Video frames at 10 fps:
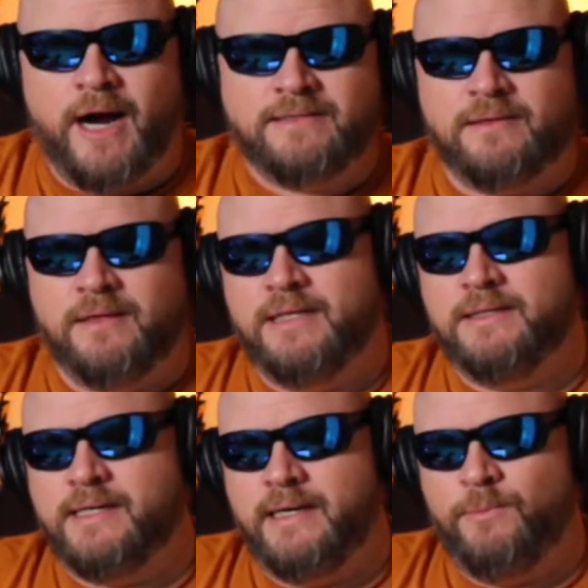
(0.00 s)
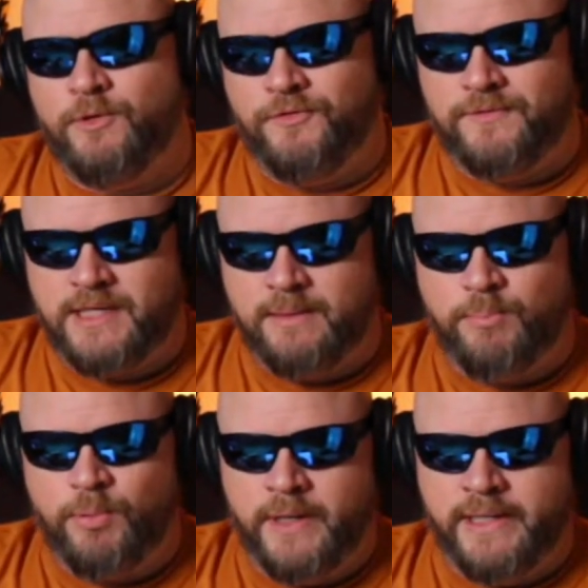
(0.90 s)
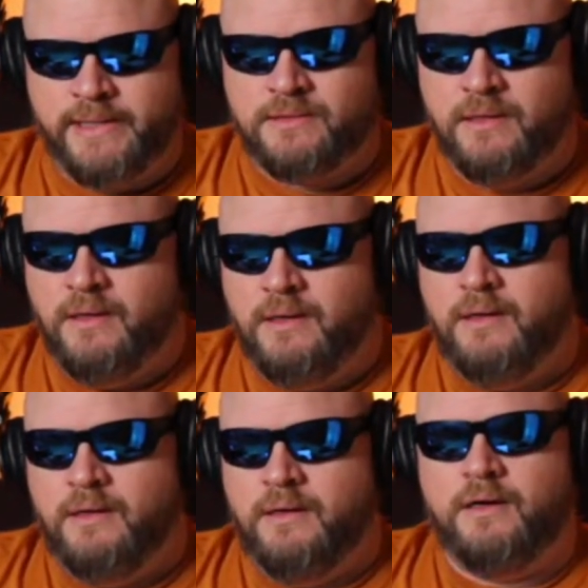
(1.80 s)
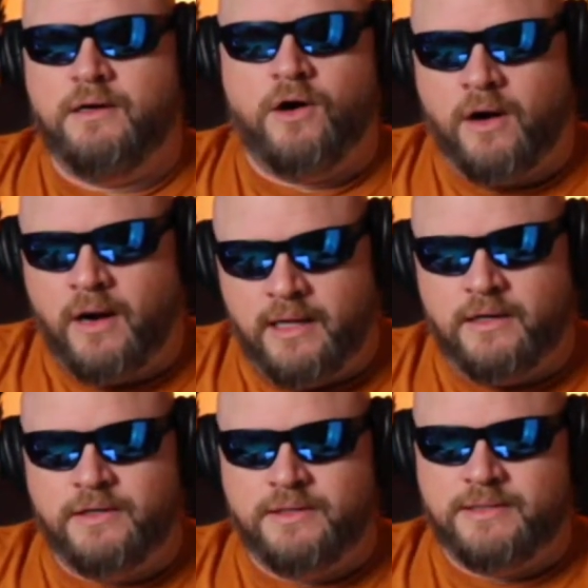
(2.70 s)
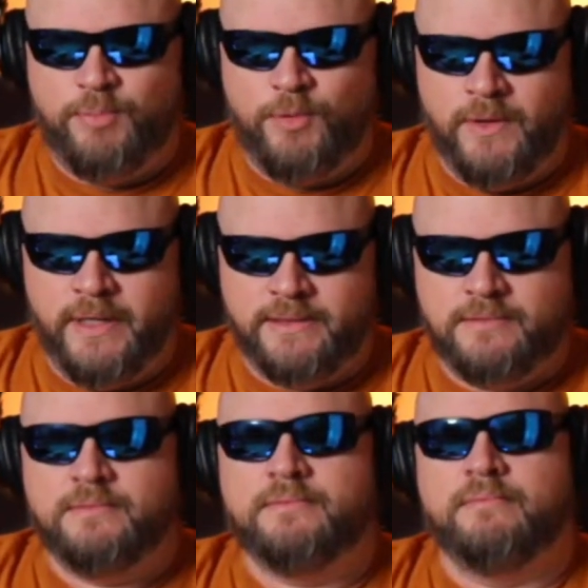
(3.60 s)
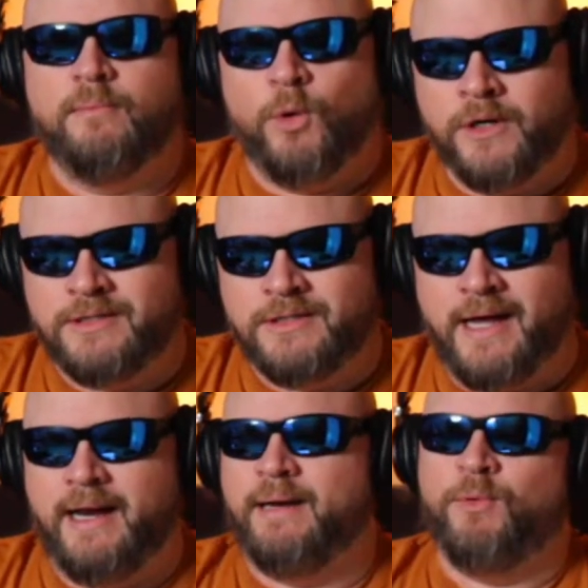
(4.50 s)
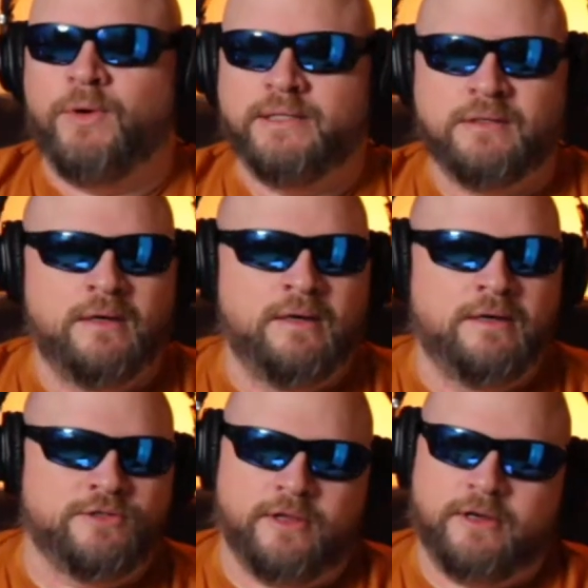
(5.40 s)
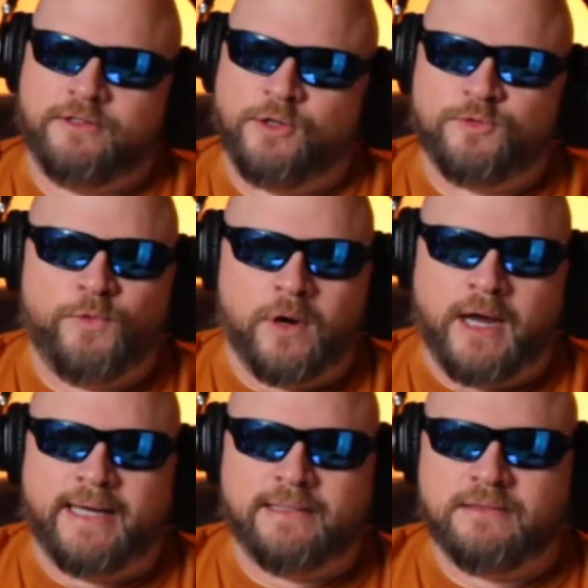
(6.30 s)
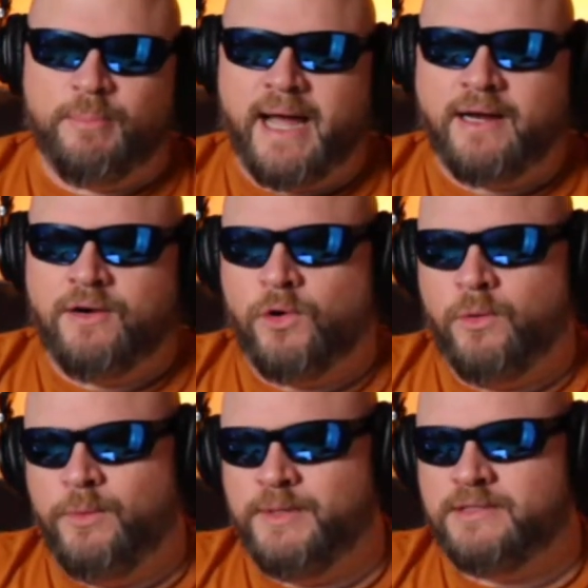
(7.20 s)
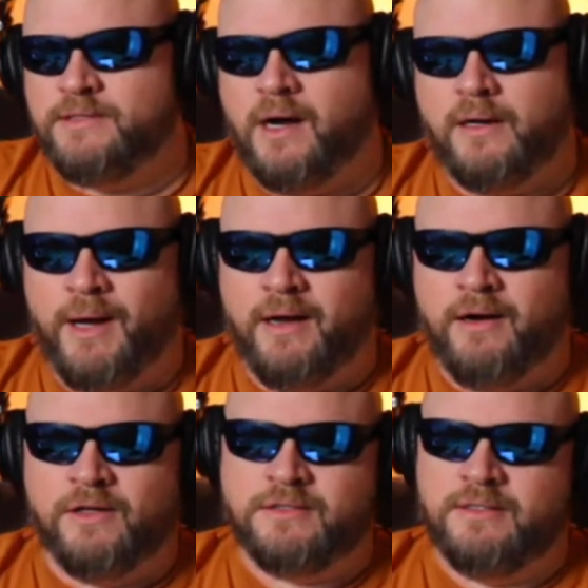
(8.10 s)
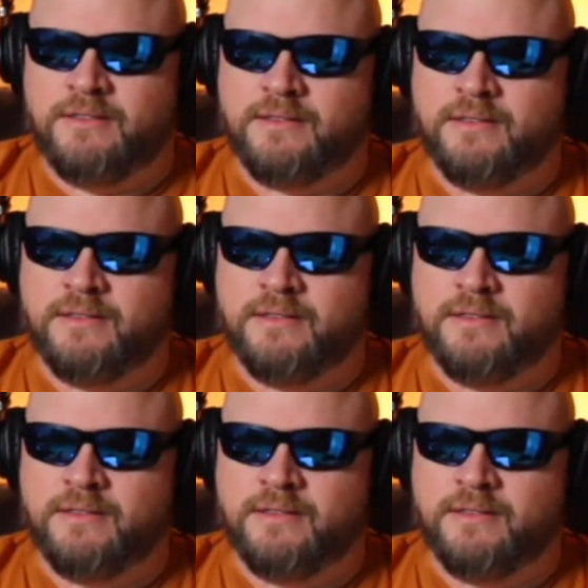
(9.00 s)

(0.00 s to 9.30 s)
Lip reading: led the team with 15 points. Carr had 13 points. Morris had 8 points. So there's those 4 guys in the backcourt we've been talking about all season.